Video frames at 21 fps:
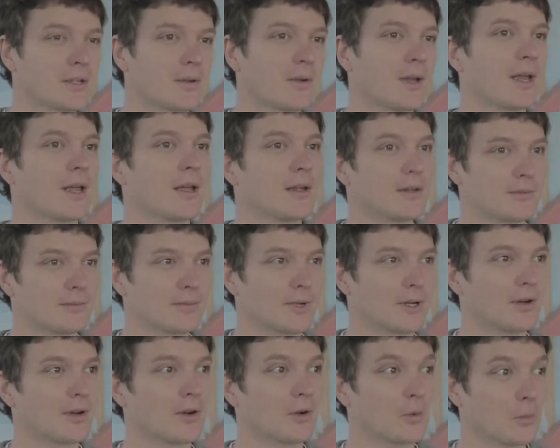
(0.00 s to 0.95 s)
So air,
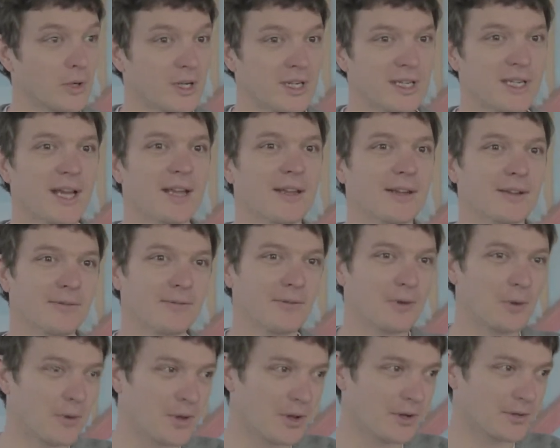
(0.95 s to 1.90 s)
on a windy day you can
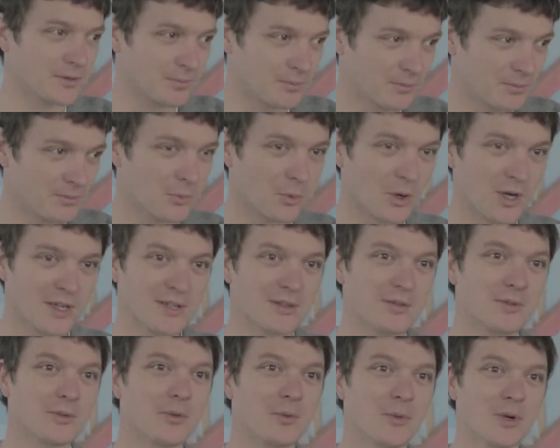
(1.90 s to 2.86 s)
feel those
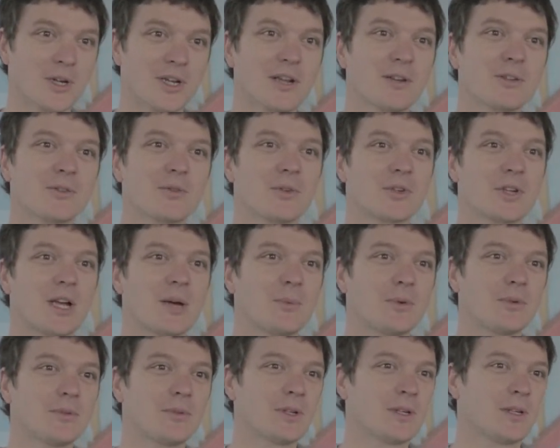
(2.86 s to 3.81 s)
breezes through the windows, for
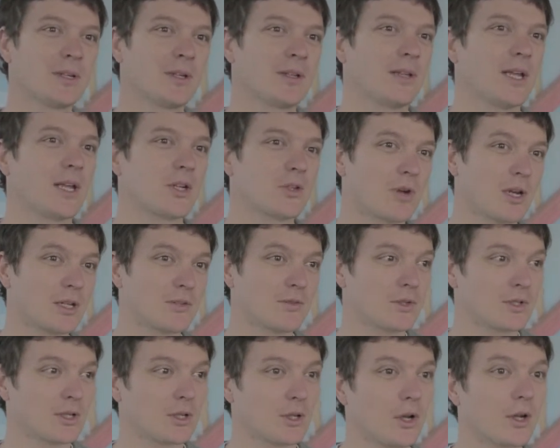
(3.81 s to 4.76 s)
example. That
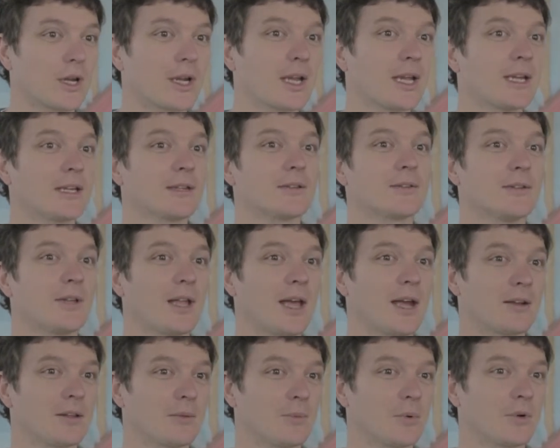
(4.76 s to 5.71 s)
transfers a lot of heat
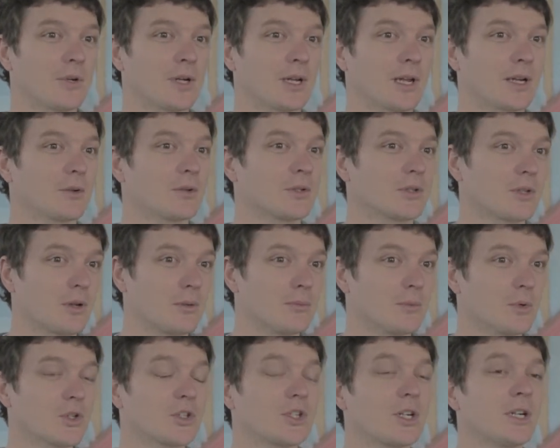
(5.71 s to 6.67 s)
out of the building and also
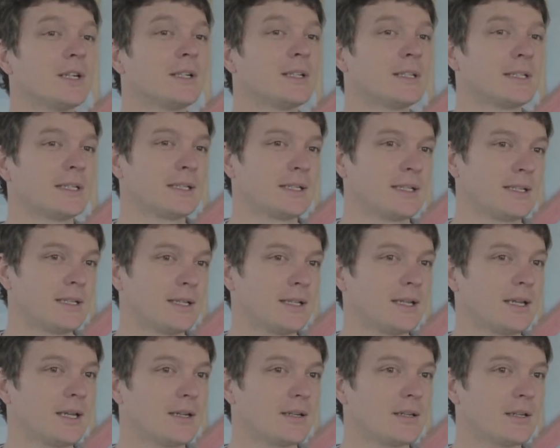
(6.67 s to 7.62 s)
moisture
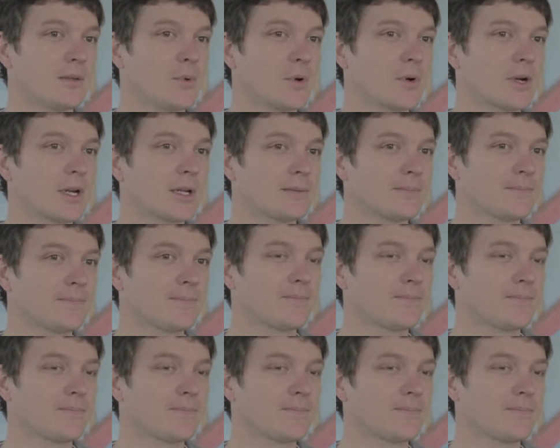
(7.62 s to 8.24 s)
into the building.